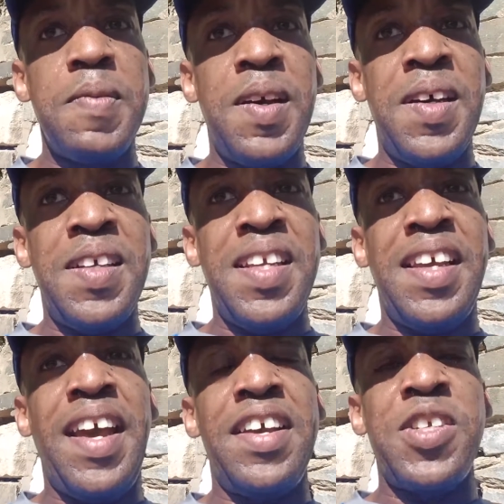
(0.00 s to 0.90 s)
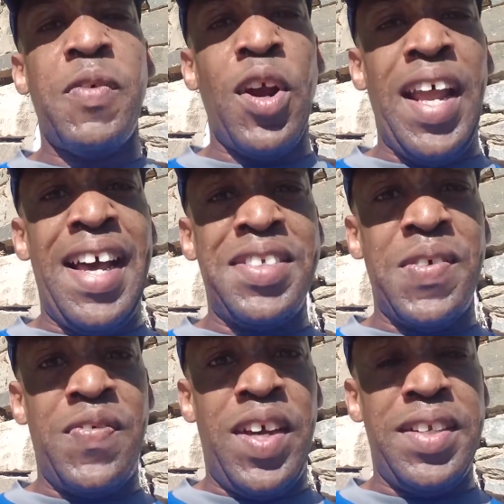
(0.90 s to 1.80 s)
on the occasion of our last
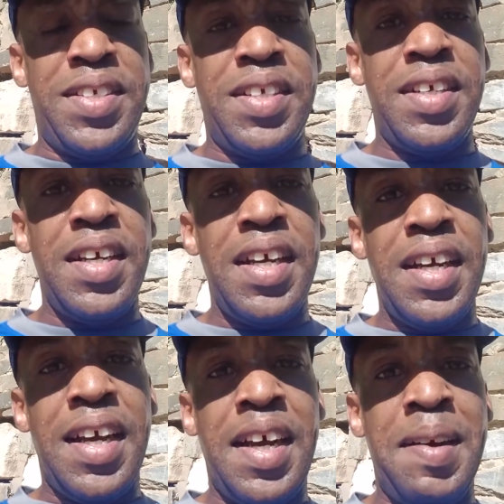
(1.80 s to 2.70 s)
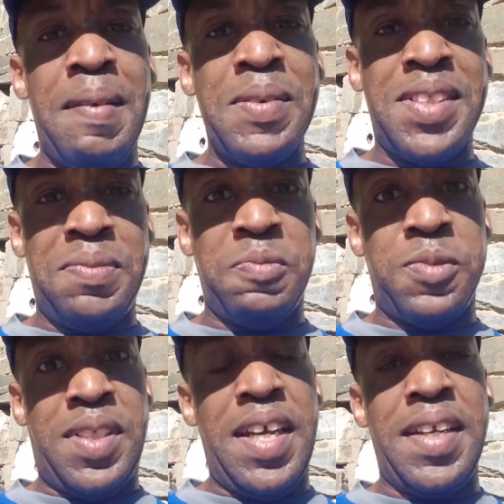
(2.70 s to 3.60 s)
event, uh, I was
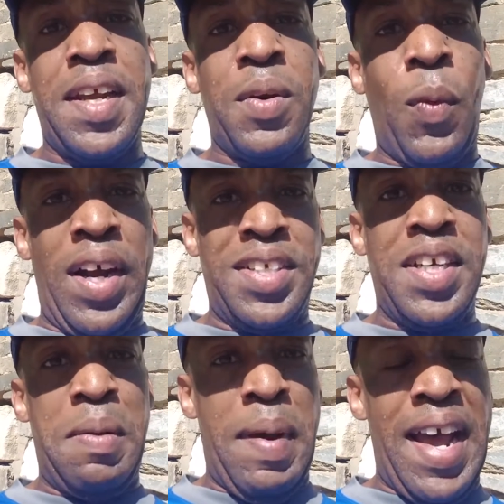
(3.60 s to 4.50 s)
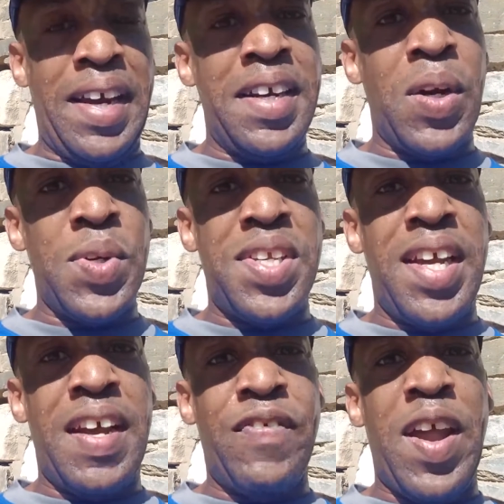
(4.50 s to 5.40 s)
standing there watching in the back, and there was
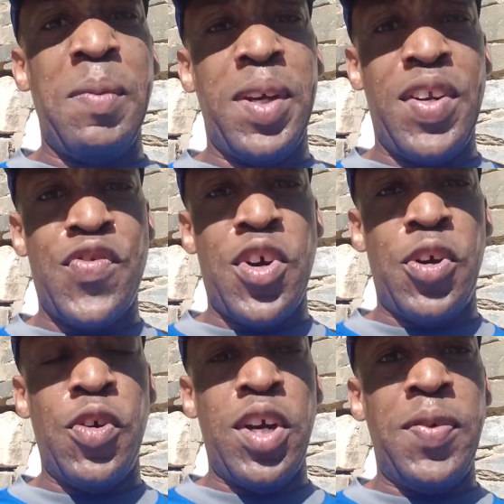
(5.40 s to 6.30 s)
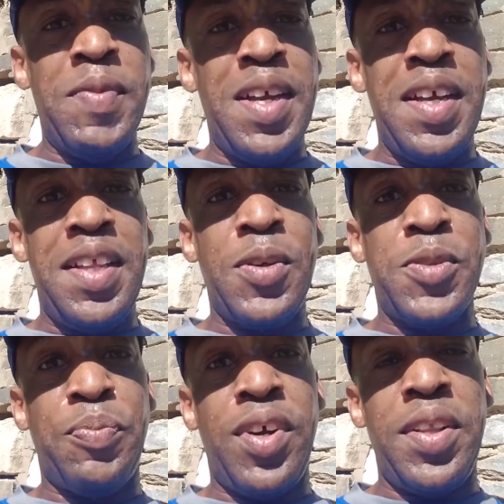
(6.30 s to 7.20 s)
a uh, family in the front row. There was
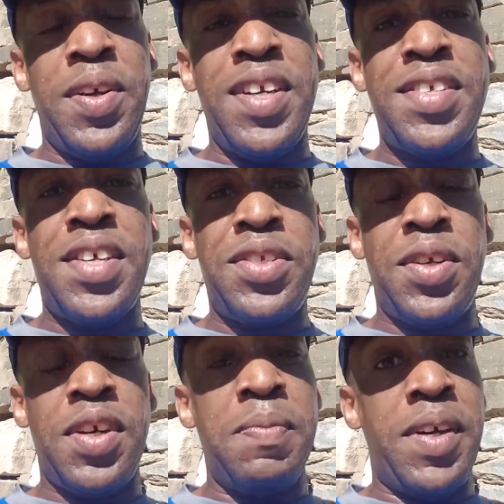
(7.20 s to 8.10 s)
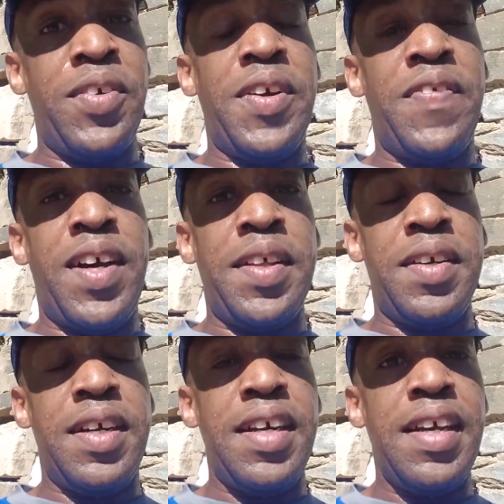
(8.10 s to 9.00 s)
a brother and a sister, a mother and a father.